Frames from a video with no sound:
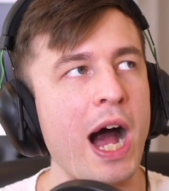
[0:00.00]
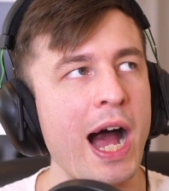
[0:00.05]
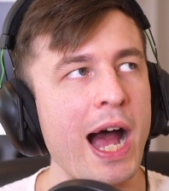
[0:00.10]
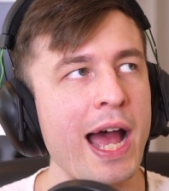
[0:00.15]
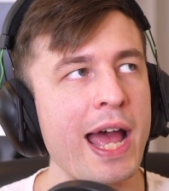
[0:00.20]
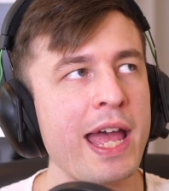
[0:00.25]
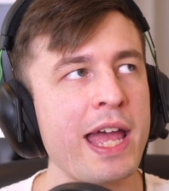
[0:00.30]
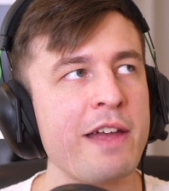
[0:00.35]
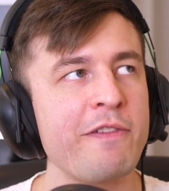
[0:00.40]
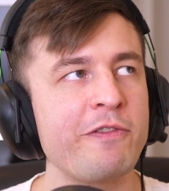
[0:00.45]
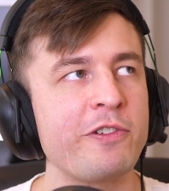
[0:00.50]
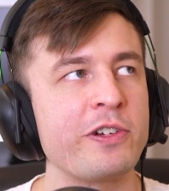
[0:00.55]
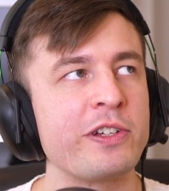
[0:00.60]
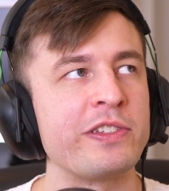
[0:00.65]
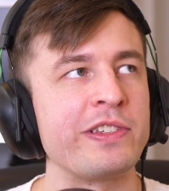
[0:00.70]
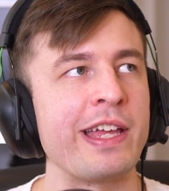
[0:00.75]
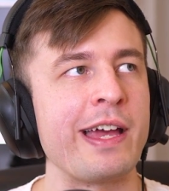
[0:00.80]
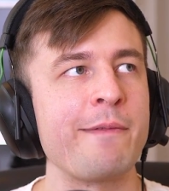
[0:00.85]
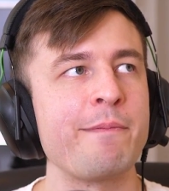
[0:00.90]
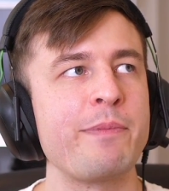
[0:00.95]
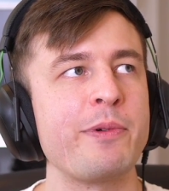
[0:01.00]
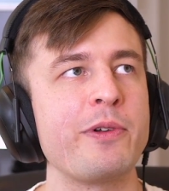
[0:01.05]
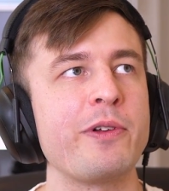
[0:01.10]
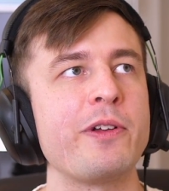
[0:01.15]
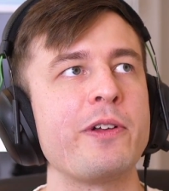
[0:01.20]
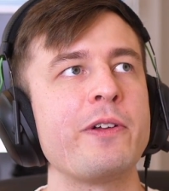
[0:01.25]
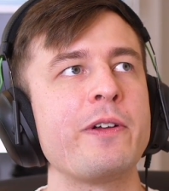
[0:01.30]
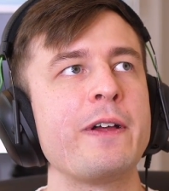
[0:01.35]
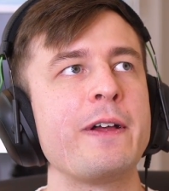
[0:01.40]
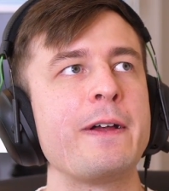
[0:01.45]
why, for
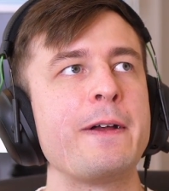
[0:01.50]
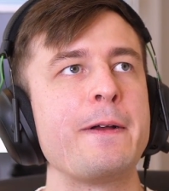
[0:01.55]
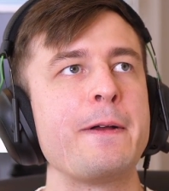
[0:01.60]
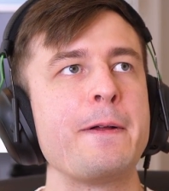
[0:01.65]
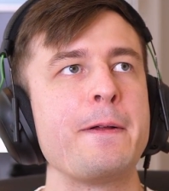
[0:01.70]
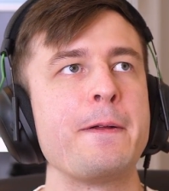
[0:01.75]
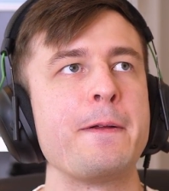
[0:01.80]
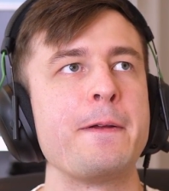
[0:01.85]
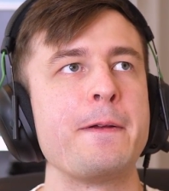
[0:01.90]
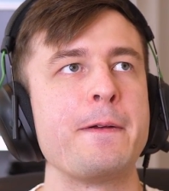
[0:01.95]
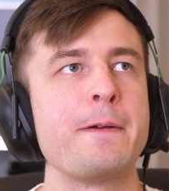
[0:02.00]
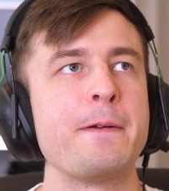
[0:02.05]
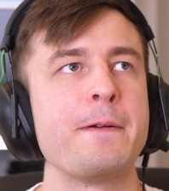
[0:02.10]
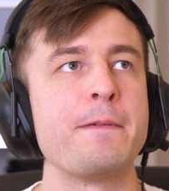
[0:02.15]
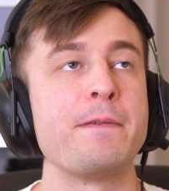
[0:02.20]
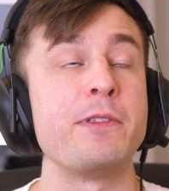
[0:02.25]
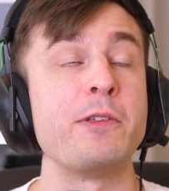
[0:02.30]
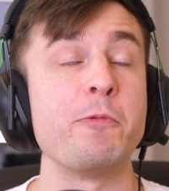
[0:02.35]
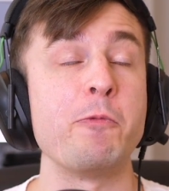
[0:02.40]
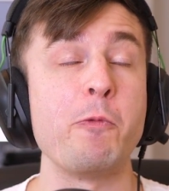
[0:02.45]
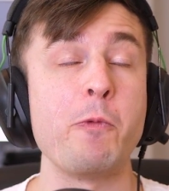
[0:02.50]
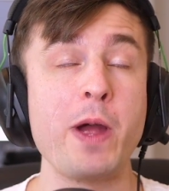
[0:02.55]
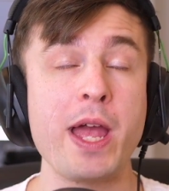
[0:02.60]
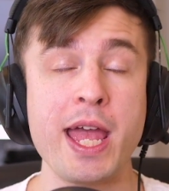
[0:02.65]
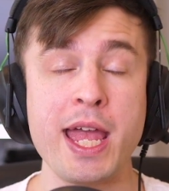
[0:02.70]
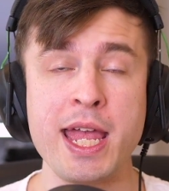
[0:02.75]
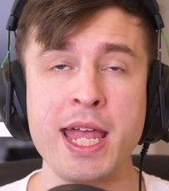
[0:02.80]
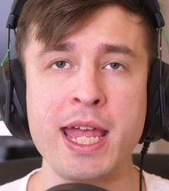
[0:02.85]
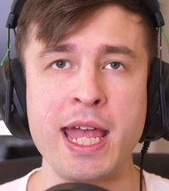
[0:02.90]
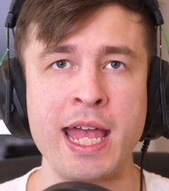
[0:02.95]
example, the
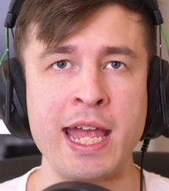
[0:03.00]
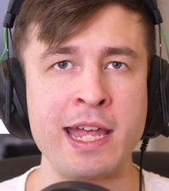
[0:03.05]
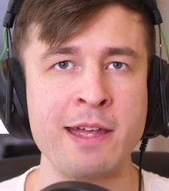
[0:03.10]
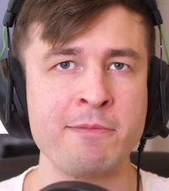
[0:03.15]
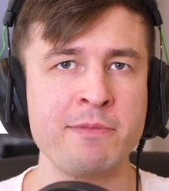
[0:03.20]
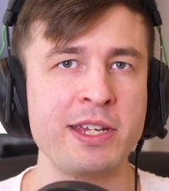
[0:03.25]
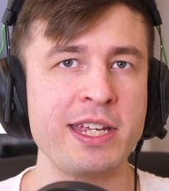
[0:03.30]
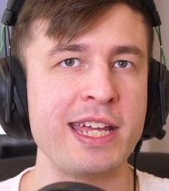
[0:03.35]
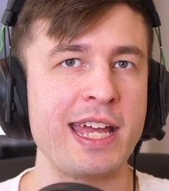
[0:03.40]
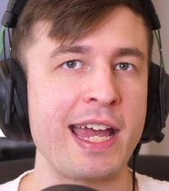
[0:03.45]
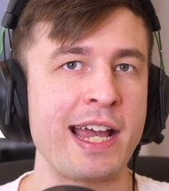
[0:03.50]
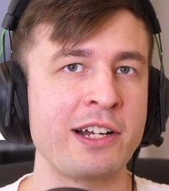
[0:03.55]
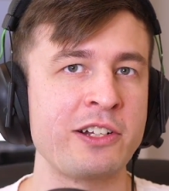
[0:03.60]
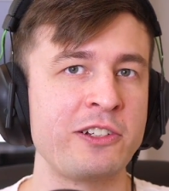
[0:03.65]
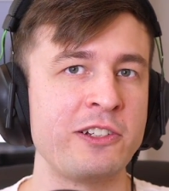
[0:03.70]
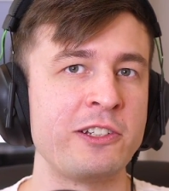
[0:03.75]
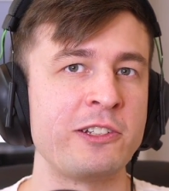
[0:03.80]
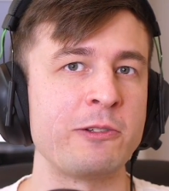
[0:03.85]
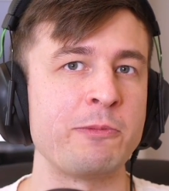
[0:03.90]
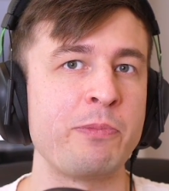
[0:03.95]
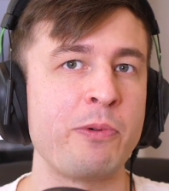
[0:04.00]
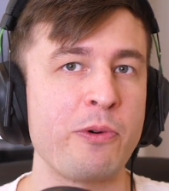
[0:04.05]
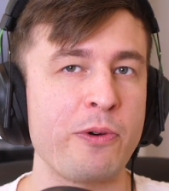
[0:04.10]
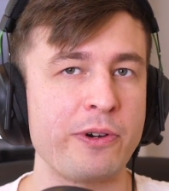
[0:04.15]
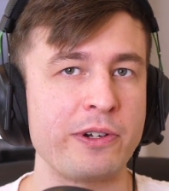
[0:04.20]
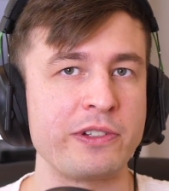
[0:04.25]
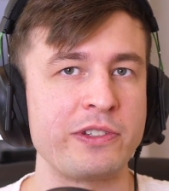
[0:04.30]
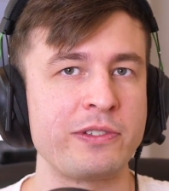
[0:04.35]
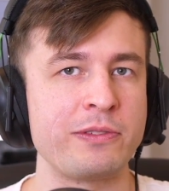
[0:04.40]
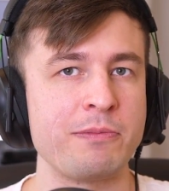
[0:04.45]
way AMD actually
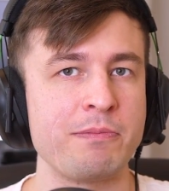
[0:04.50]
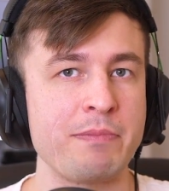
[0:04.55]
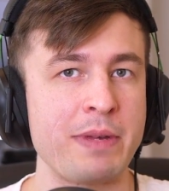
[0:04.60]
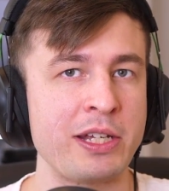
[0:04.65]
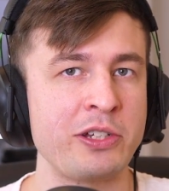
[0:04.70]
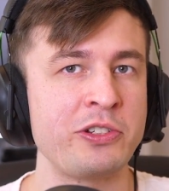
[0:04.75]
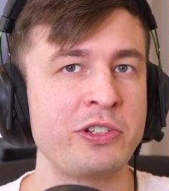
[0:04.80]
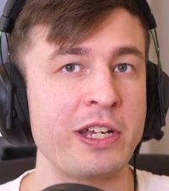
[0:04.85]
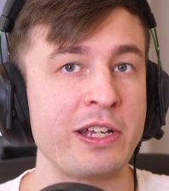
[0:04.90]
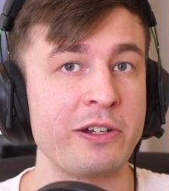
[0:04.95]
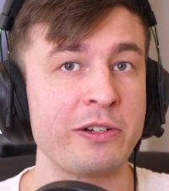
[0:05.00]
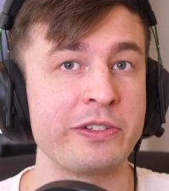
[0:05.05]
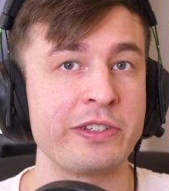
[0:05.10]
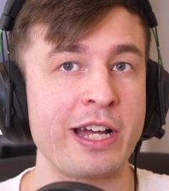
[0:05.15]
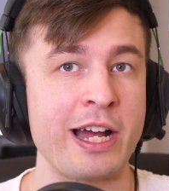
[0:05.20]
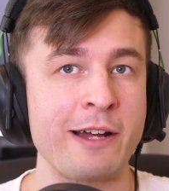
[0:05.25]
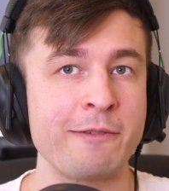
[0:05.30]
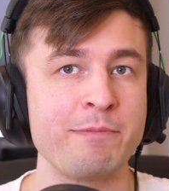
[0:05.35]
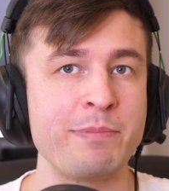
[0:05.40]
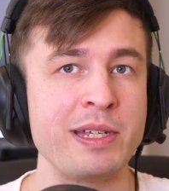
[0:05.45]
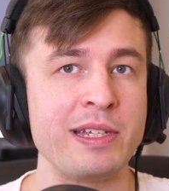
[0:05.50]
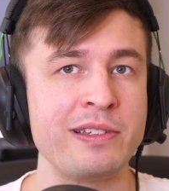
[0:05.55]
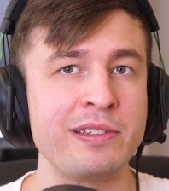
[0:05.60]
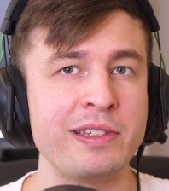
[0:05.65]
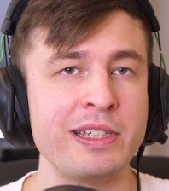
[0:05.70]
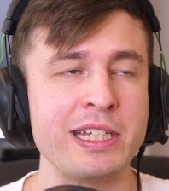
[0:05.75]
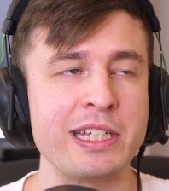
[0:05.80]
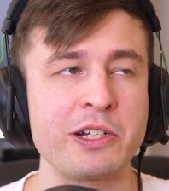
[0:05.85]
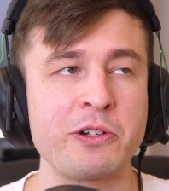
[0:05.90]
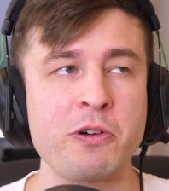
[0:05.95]
supports mesh shaders on
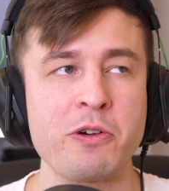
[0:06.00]
PC,